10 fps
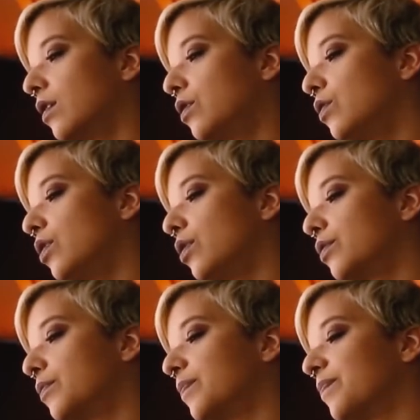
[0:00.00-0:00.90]
You
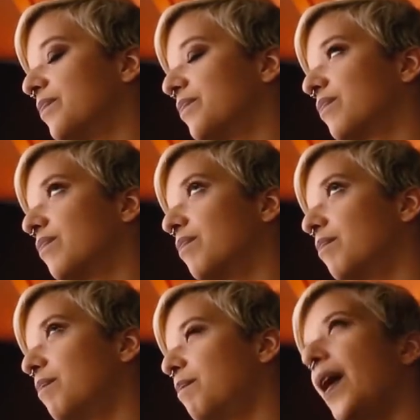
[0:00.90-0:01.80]
know,
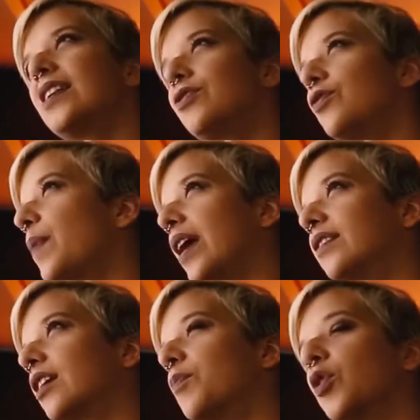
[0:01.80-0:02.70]
best
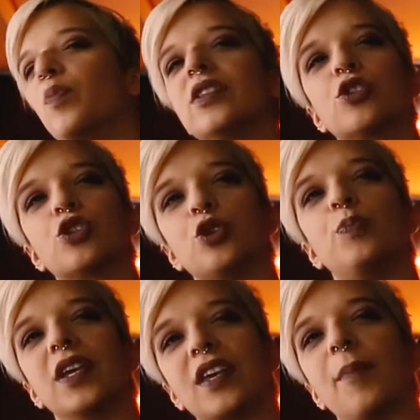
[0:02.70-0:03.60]
romantic moments
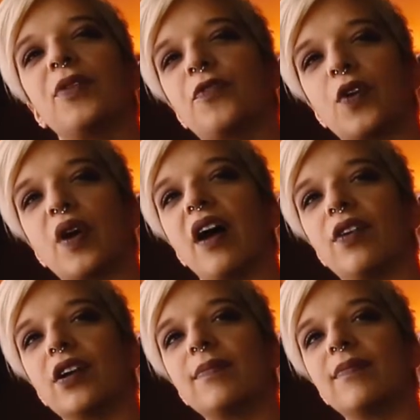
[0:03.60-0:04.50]
should be kept
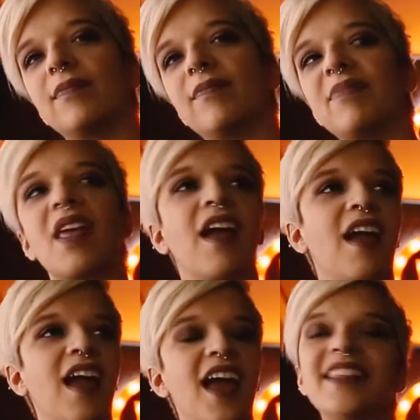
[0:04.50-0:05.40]
forever.
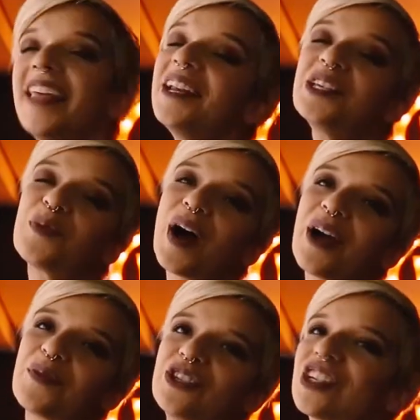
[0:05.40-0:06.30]
And that is
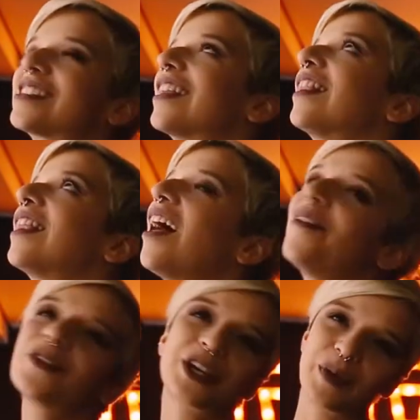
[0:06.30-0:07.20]
why we just
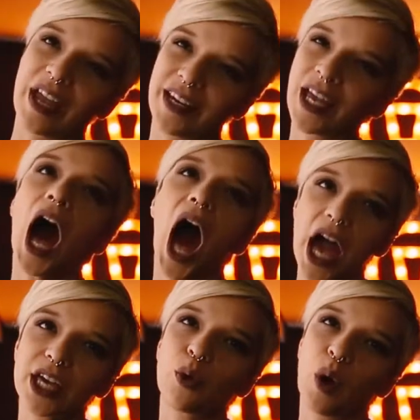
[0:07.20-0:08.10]
love creating
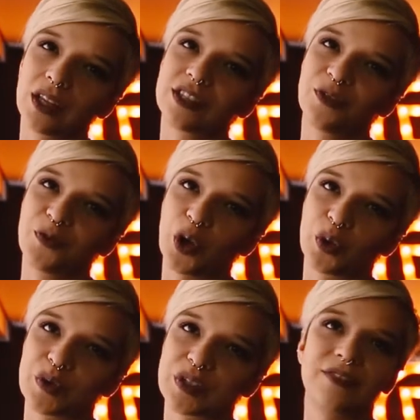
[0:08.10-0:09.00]
high quality
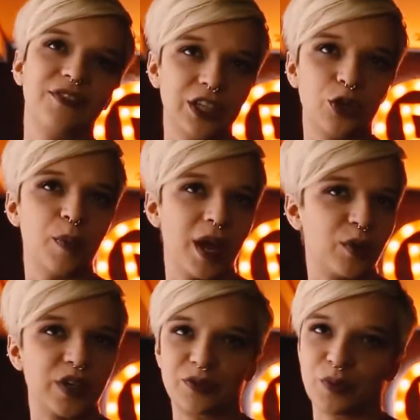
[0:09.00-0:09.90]
photos and video
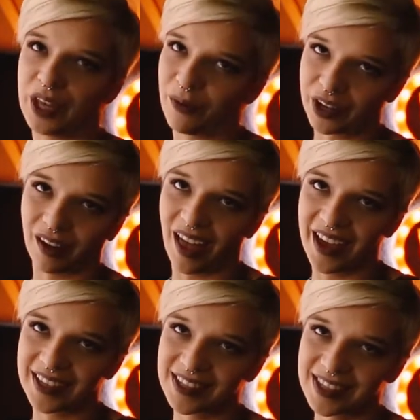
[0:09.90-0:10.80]
memories with our
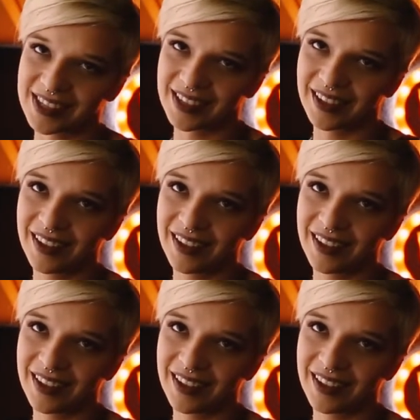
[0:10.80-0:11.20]
clients.